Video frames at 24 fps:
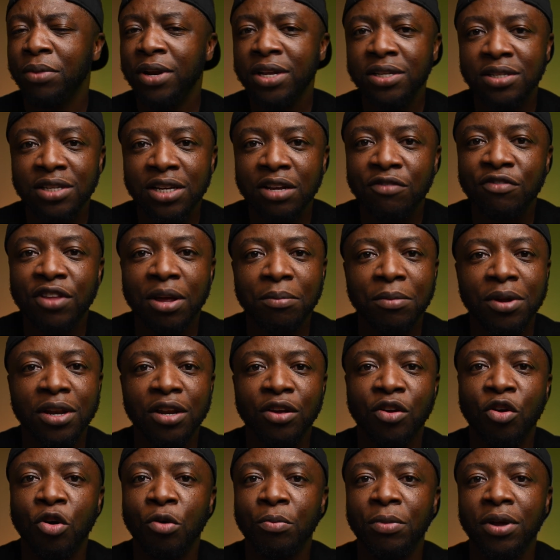please leave them in the
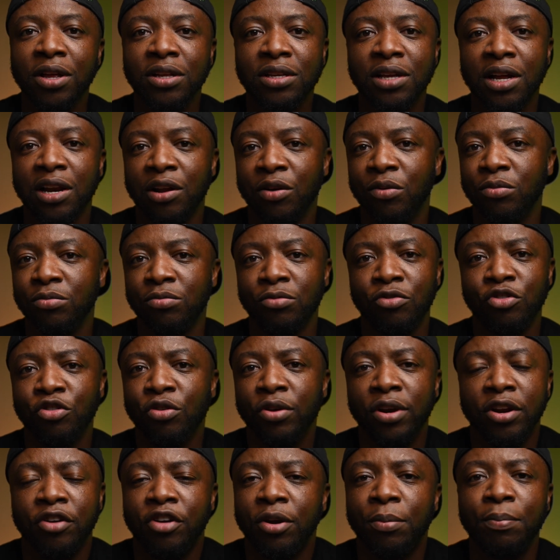comments and I'll
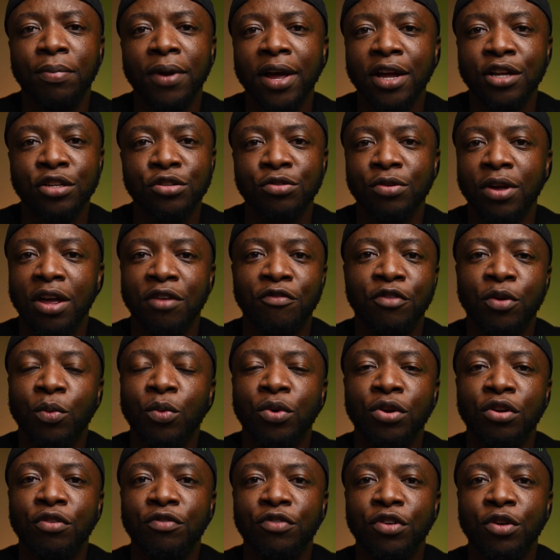surely reply to every
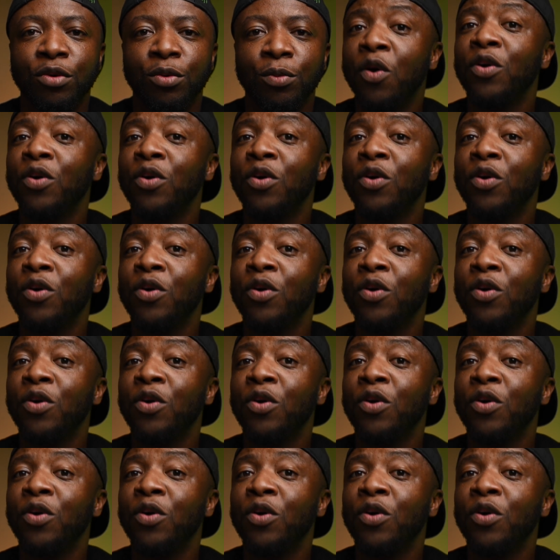one of you.